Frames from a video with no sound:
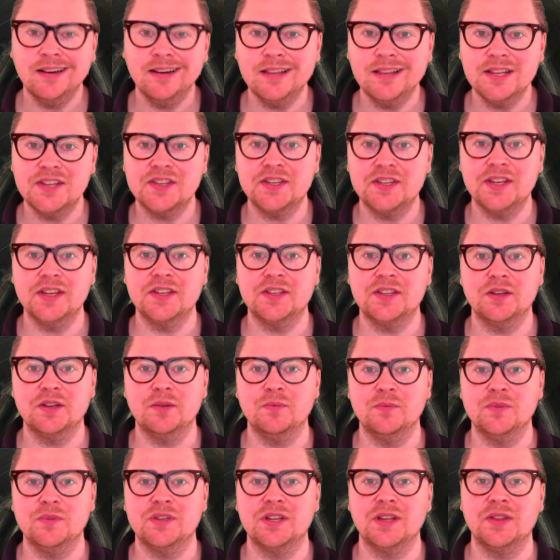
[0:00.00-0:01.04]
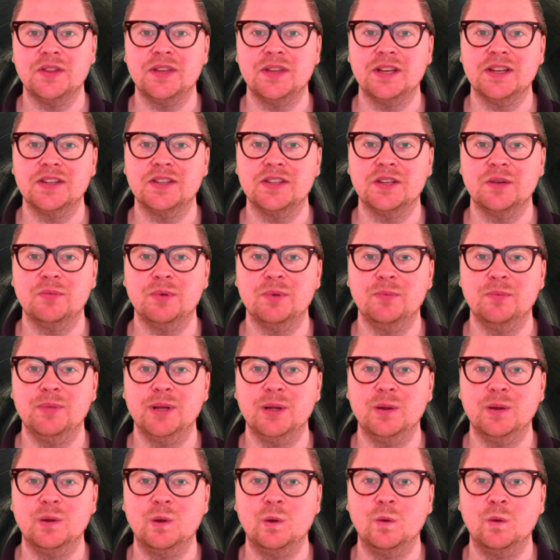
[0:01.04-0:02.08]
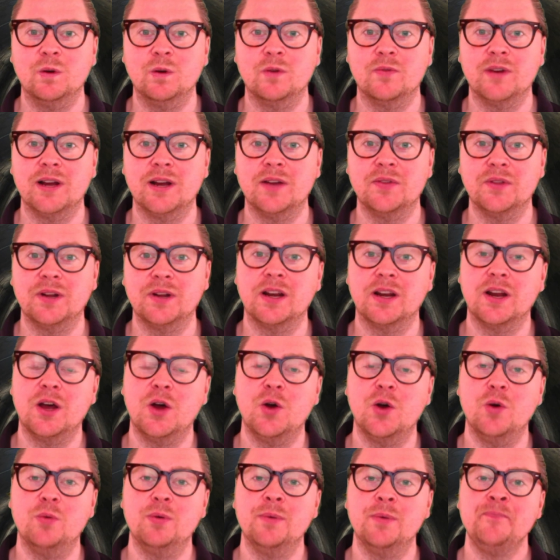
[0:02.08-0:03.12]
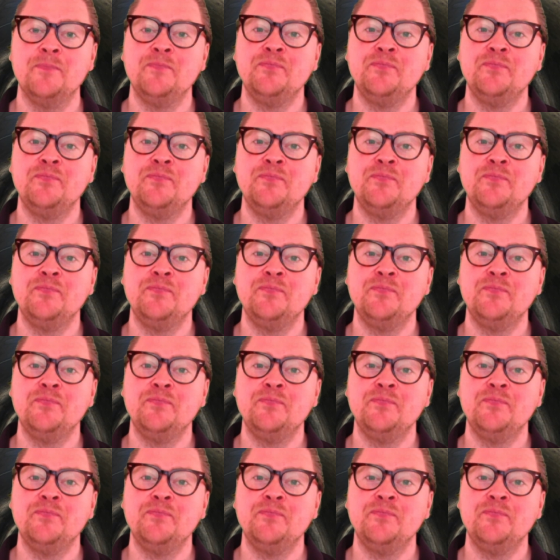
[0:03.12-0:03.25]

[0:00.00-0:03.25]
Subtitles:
systems and things that have been built all around the globe.